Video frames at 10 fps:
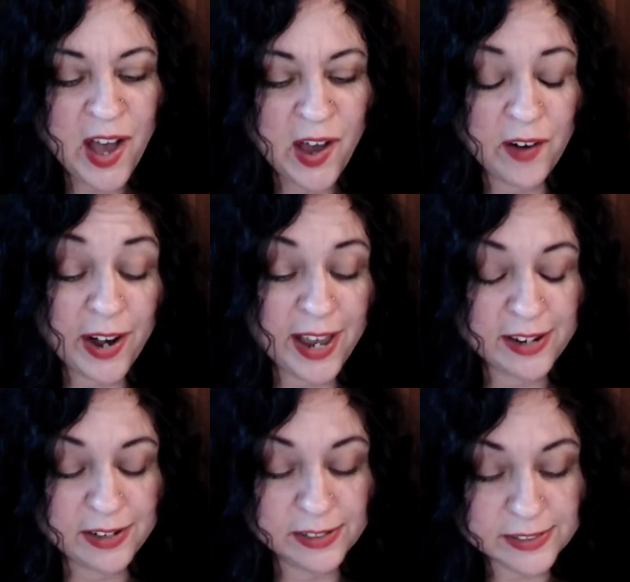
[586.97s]
All right,
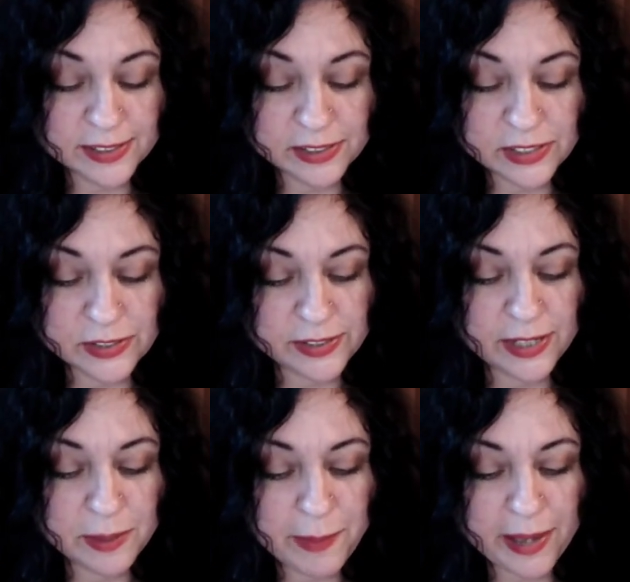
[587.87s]
here's a
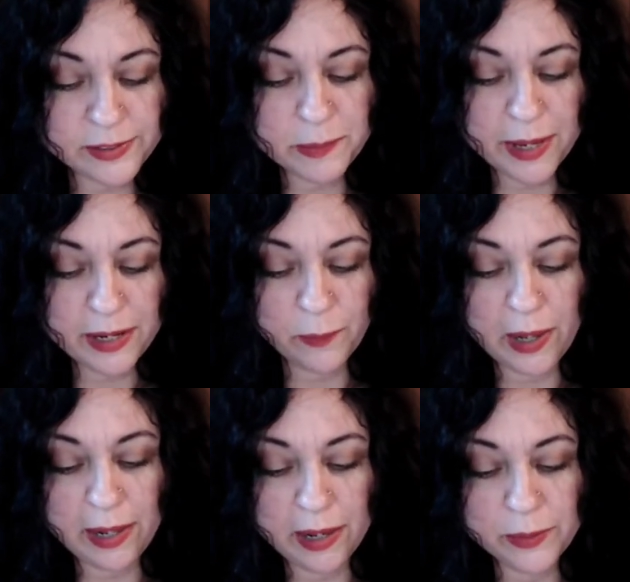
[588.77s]
doozy. Masturbating
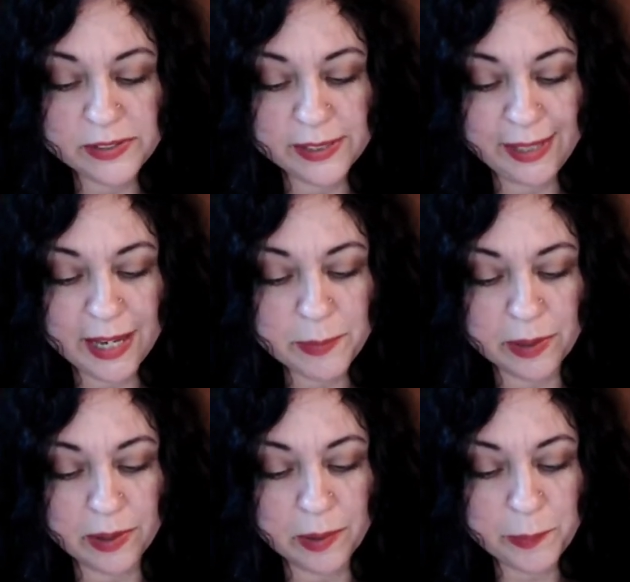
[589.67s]
while I was in
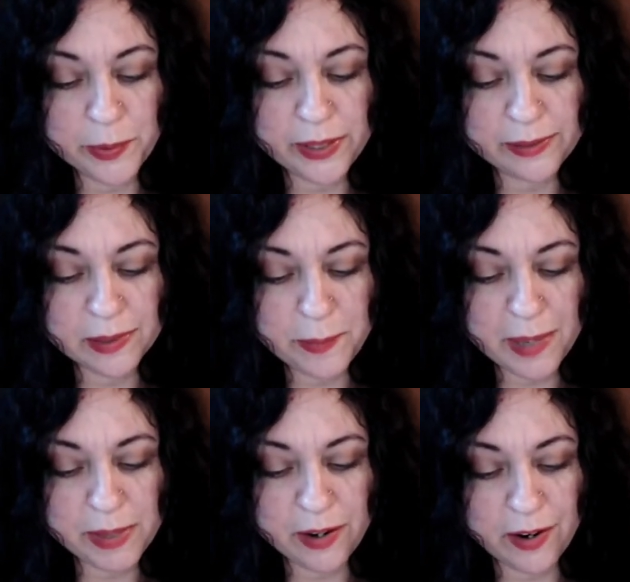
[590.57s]
labor, putting the
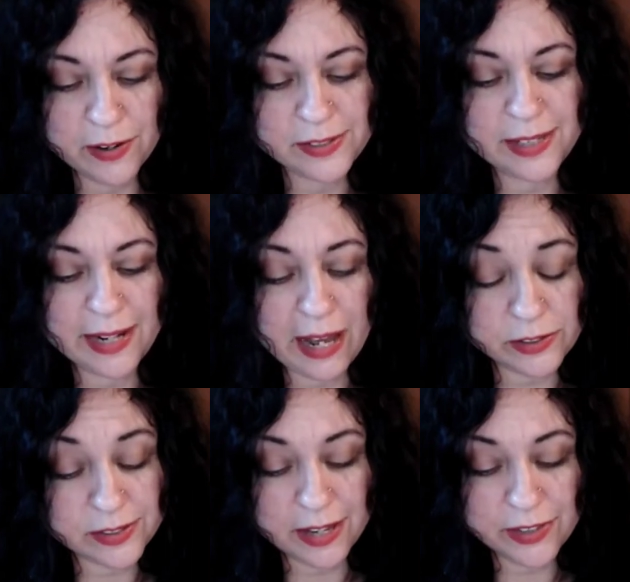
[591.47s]
baby car seat
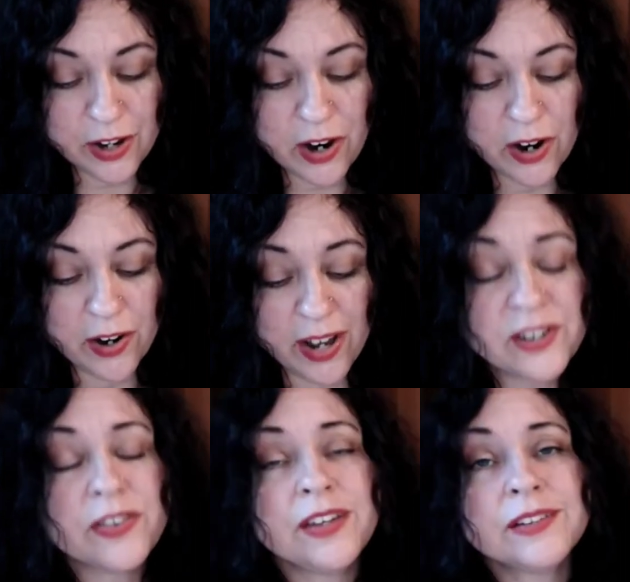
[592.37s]
outside the car
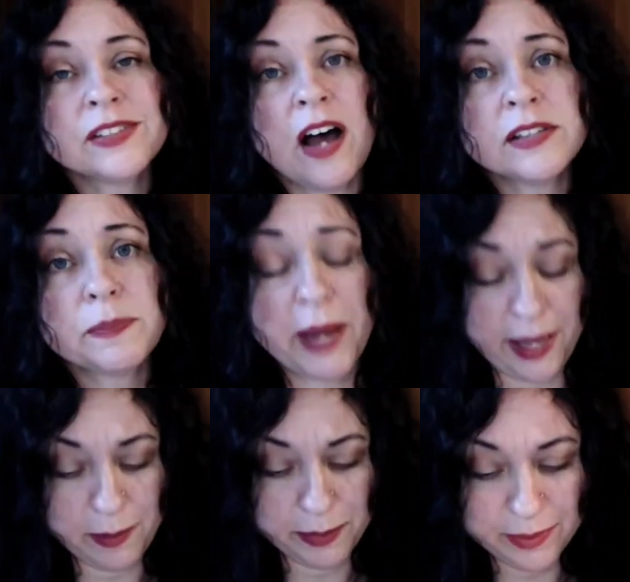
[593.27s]
under the exhaust
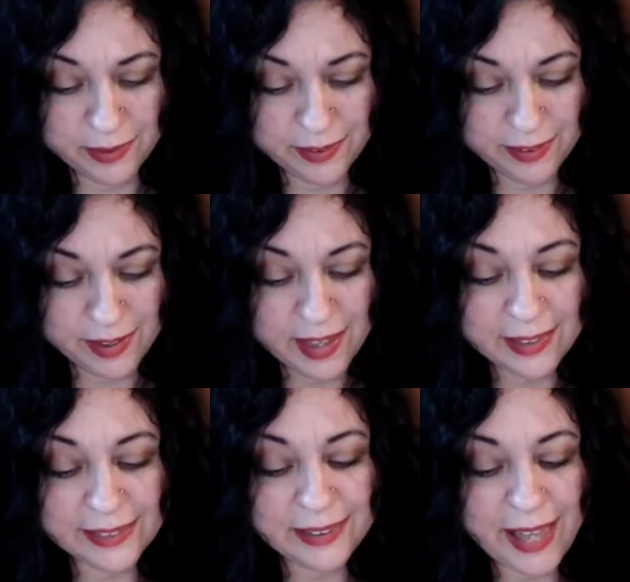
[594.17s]
pipe,
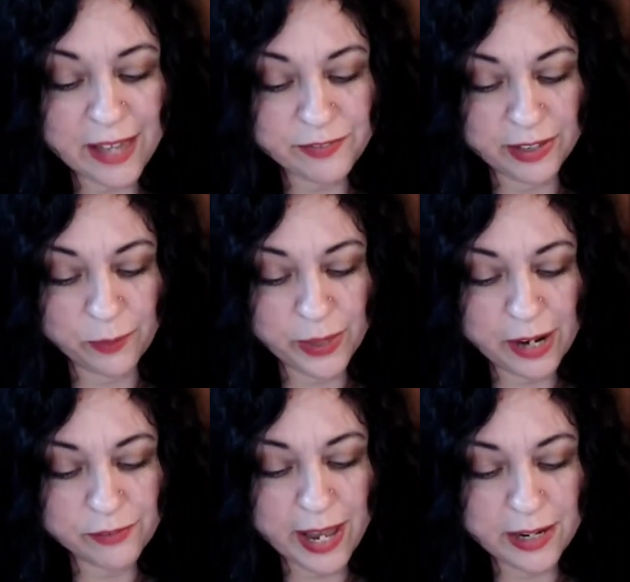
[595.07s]
and laughing when I
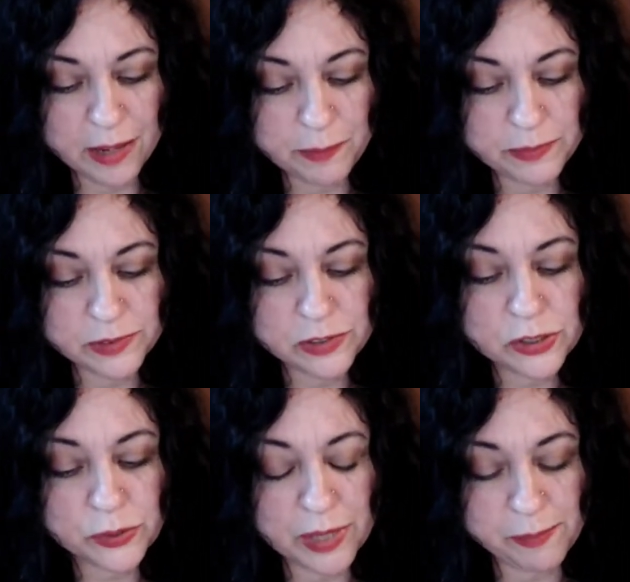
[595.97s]
ran up
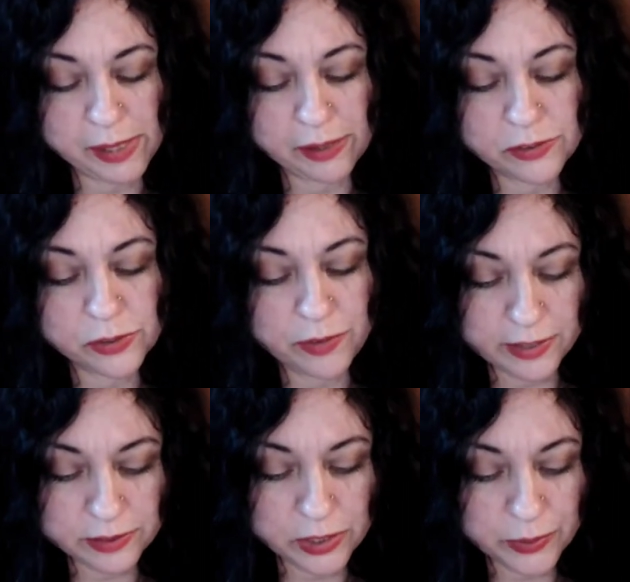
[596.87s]
screaming to
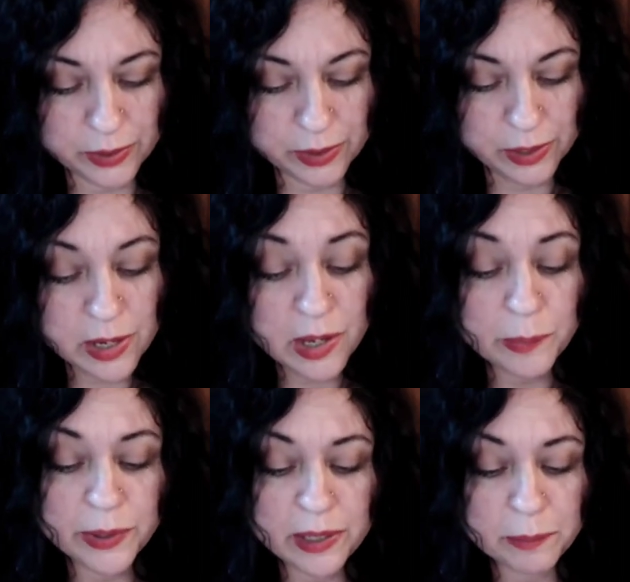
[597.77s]
rescue her.
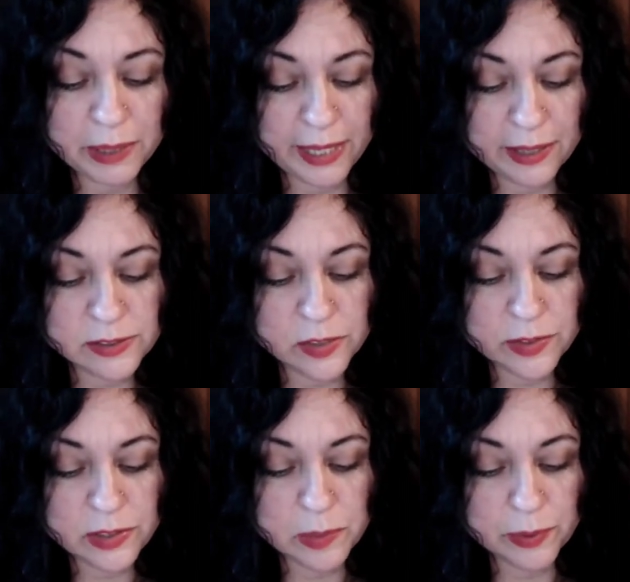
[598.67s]
putting blankets over
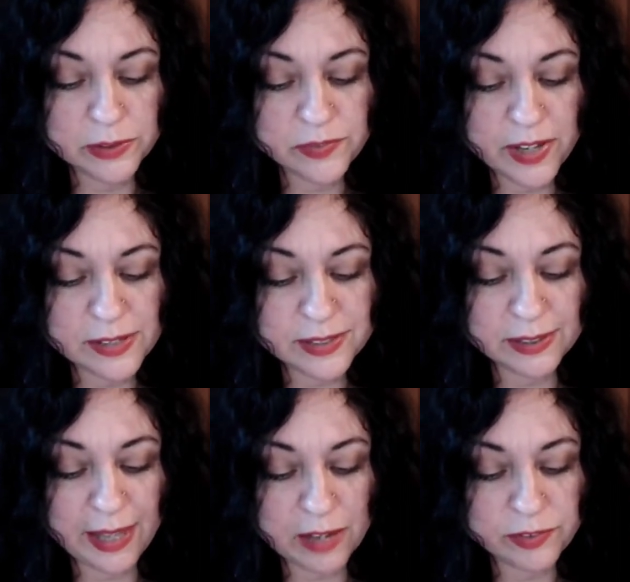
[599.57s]
the newborn's face and
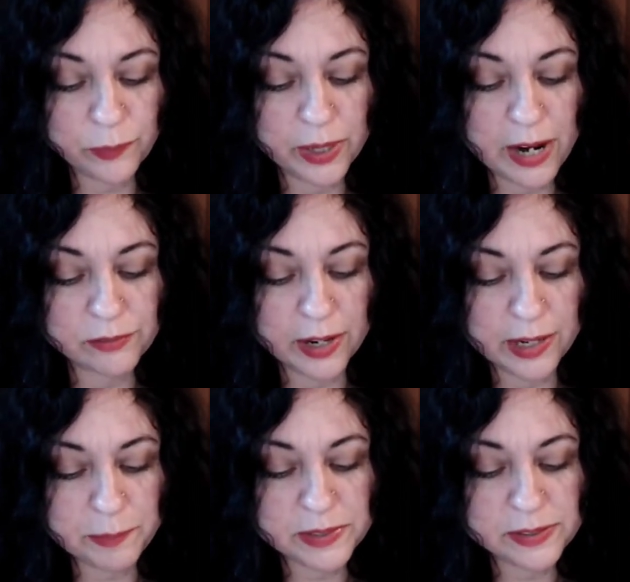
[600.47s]
laughing when I run
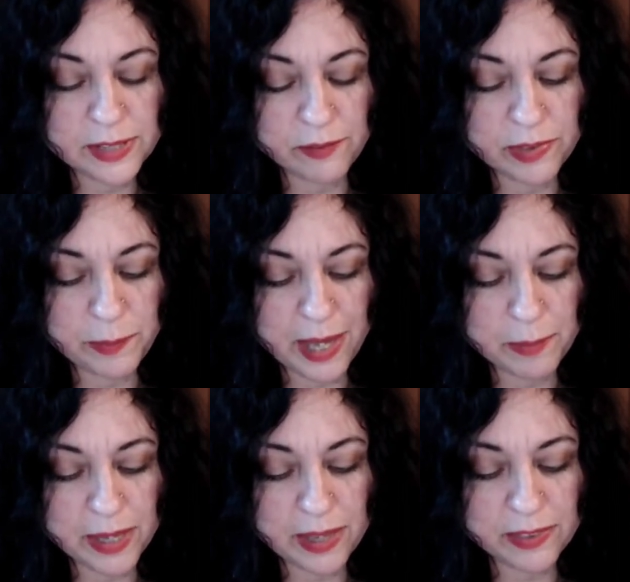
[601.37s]
up to save the
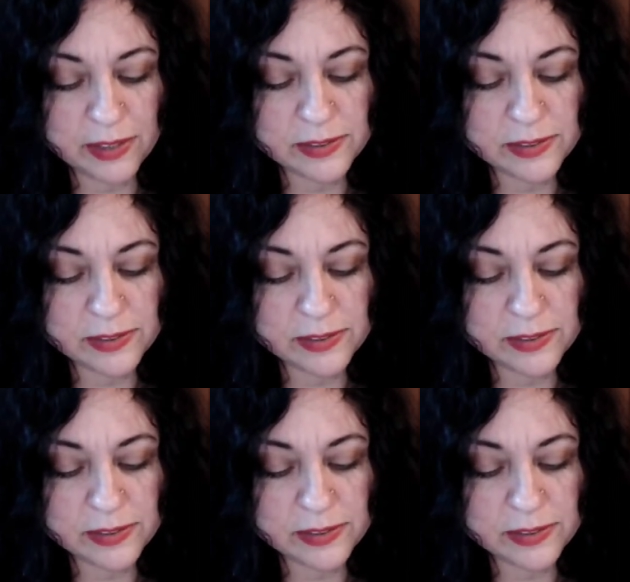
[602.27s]
baby, then